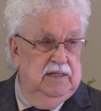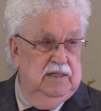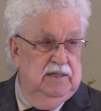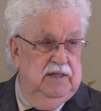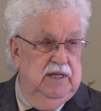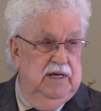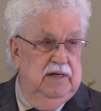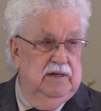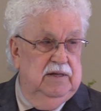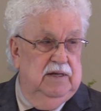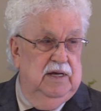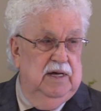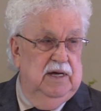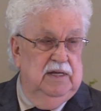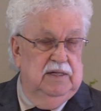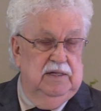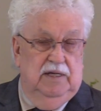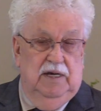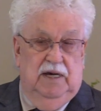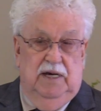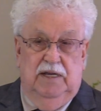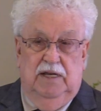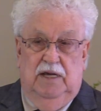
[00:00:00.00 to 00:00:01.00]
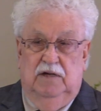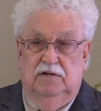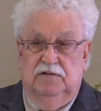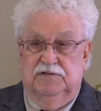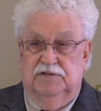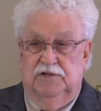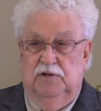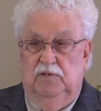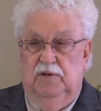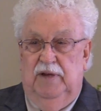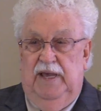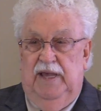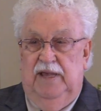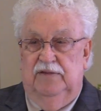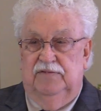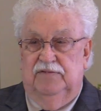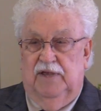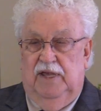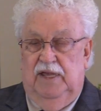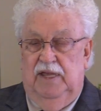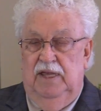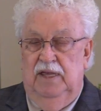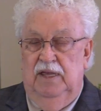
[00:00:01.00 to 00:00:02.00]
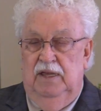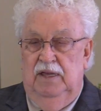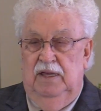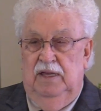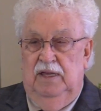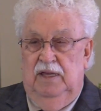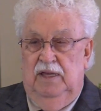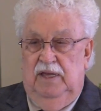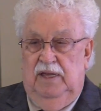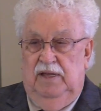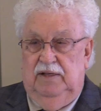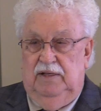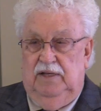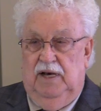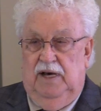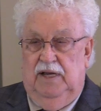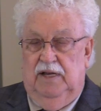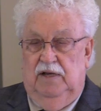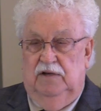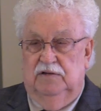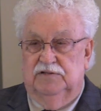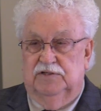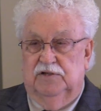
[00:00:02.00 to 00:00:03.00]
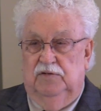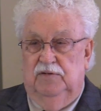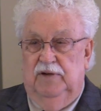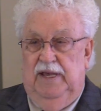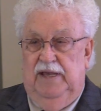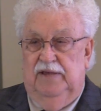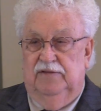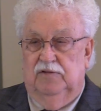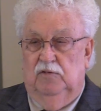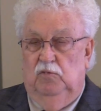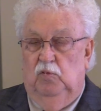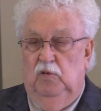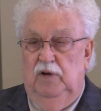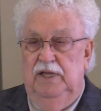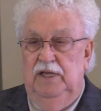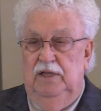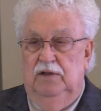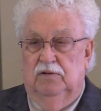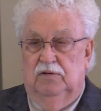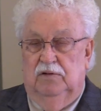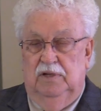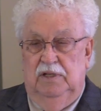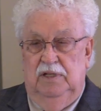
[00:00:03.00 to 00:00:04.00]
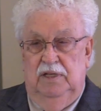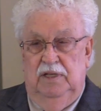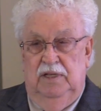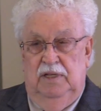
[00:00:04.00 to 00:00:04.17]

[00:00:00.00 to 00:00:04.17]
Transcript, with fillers: that God, God also has a God also has a will